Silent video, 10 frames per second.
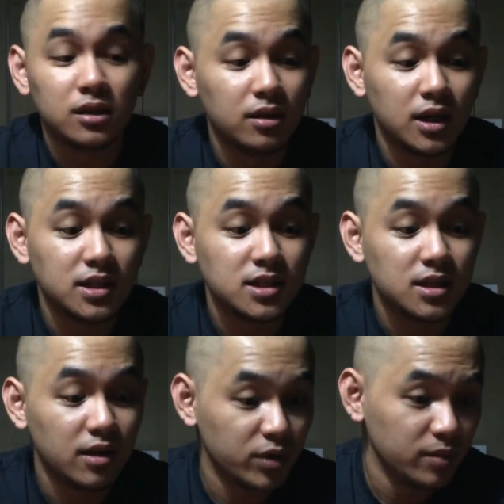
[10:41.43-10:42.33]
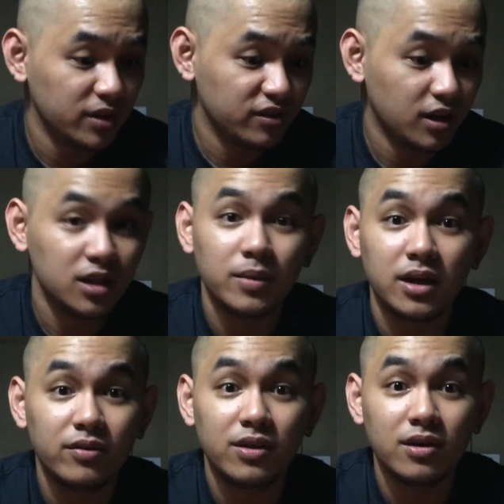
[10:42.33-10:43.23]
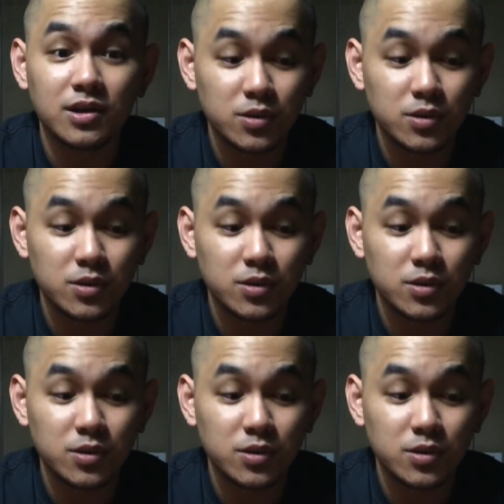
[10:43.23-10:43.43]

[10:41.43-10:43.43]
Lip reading: That's pretty much talked about everything.